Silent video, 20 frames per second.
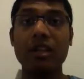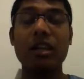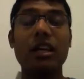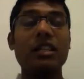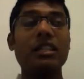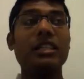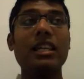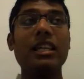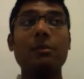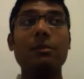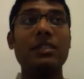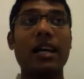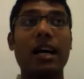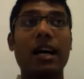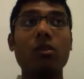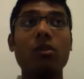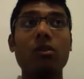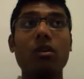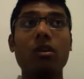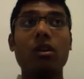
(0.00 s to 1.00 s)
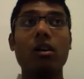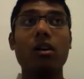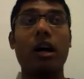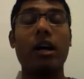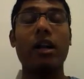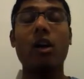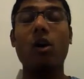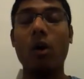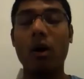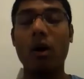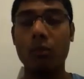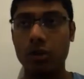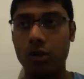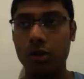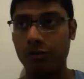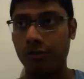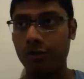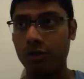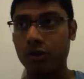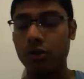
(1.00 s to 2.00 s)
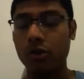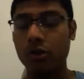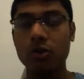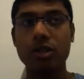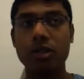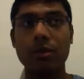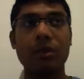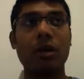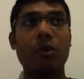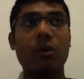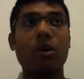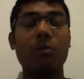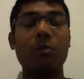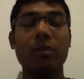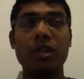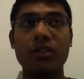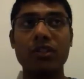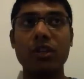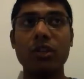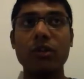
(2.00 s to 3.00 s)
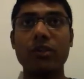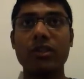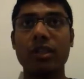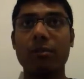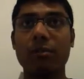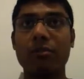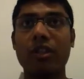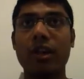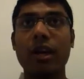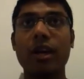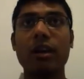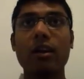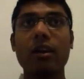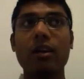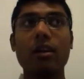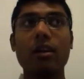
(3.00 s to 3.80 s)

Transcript: And deep down, I know I want to do something, I want to pursue something,